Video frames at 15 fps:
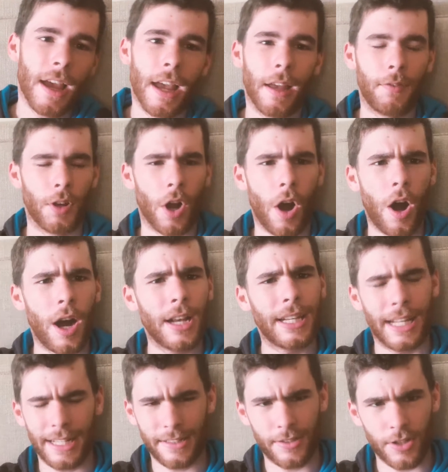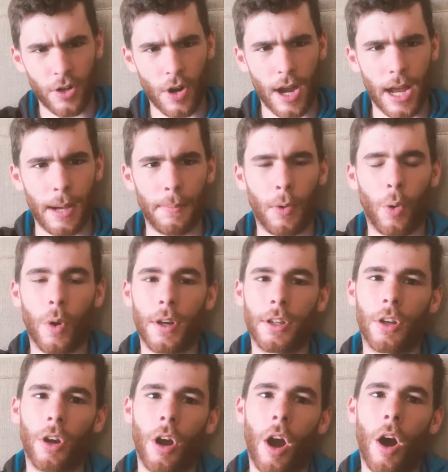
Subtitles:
if you're on Instagram or you're